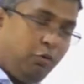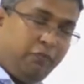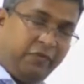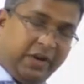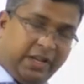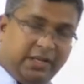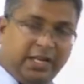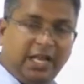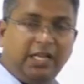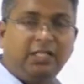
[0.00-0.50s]

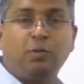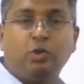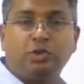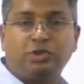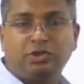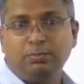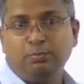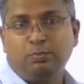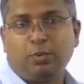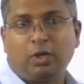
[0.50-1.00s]
one and the
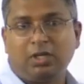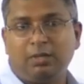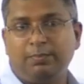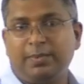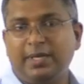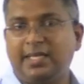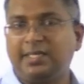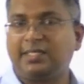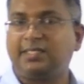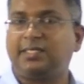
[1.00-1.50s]
most important
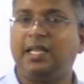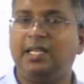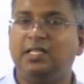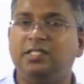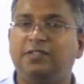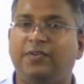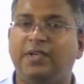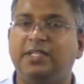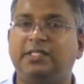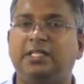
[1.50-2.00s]
biggest
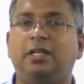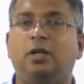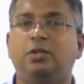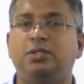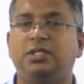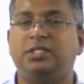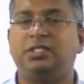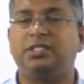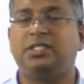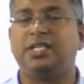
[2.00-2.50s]
challenge facing
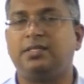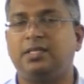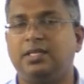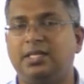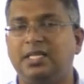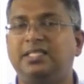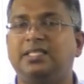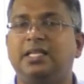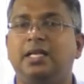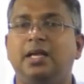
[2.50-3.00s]
logistics sector
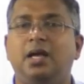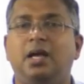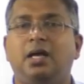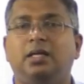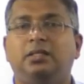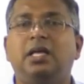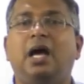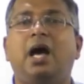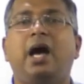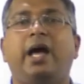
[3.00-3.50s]
is
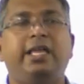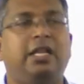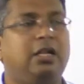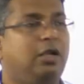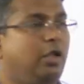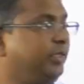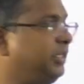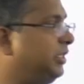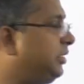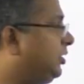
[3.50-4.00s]
the high
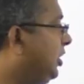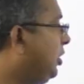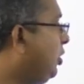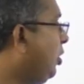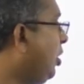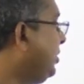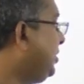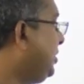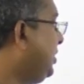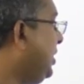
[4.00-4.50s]
logistic
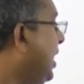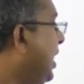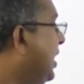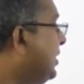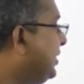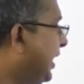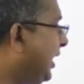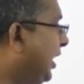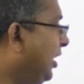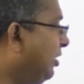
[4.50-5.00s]
cost.
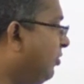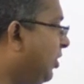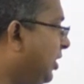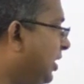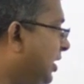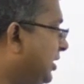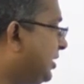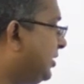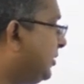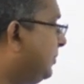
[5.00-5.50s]
Second
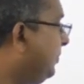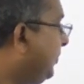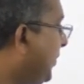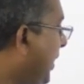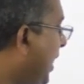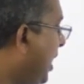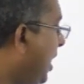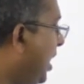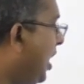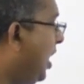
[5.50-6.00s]
one is,
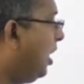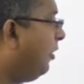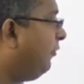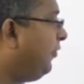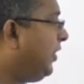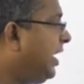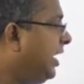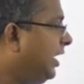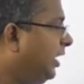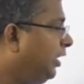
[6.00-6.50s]

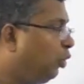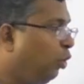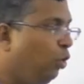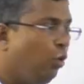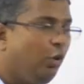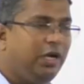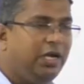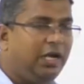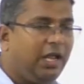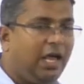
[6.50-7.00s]
we
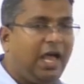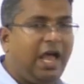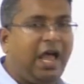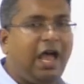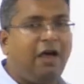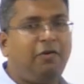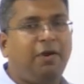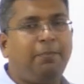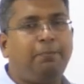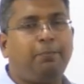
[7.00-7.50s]
don't
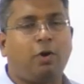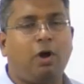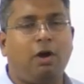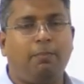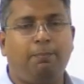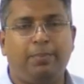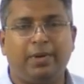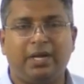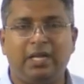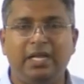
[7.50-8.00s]
have a
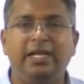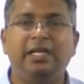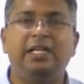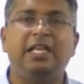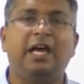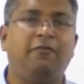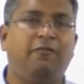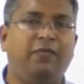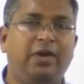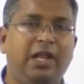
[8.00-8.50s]
properly
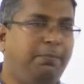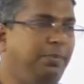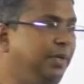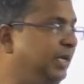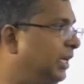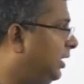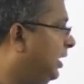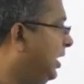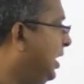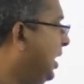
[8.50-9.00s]

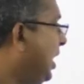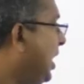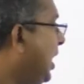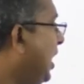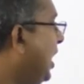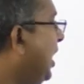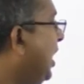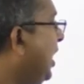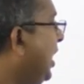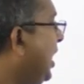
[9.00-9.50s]
developed
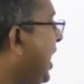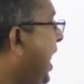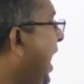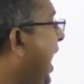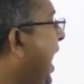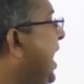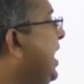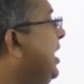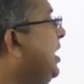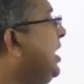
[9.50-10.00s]
uh,
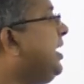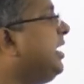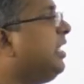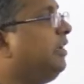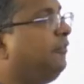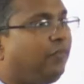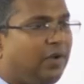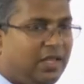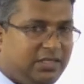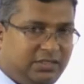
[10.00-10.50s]
handling
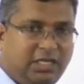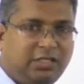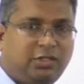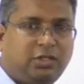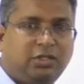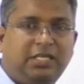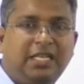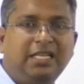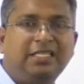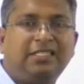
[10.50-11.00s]

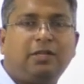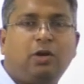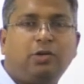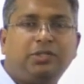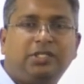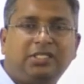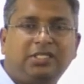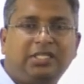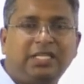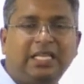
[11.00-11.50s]
infrastructure. Since
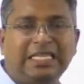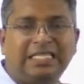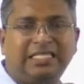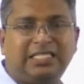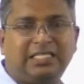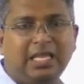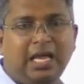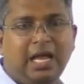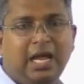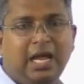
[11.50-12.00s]
logistics is
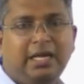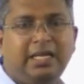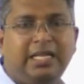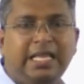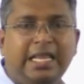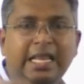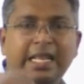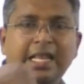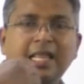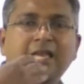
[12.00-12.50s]

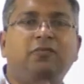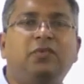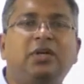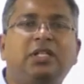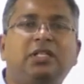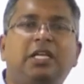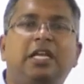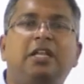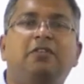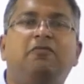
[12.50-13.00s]
dealing
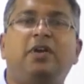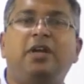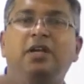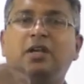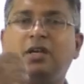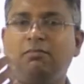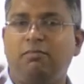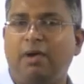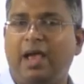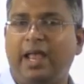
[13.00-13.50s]
with
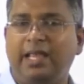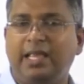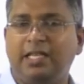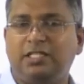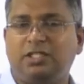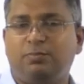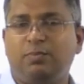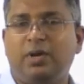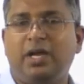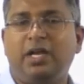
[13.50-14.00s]
inventory
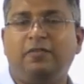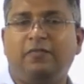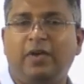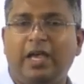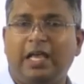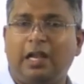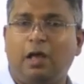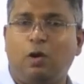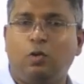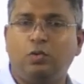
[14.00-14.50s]
management,
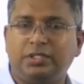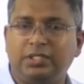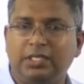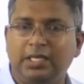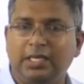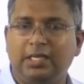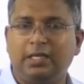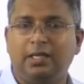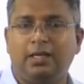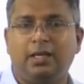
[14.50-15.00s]

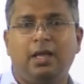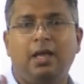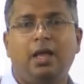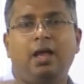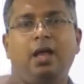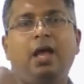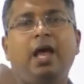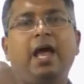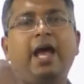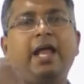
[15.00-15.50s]
warehousing
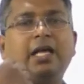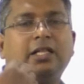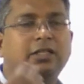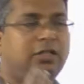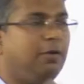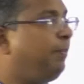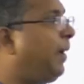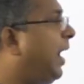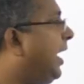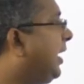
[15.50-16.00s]
and
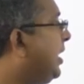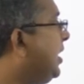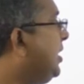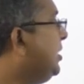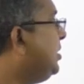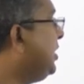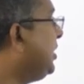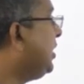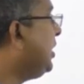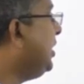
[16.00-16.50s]
other packaging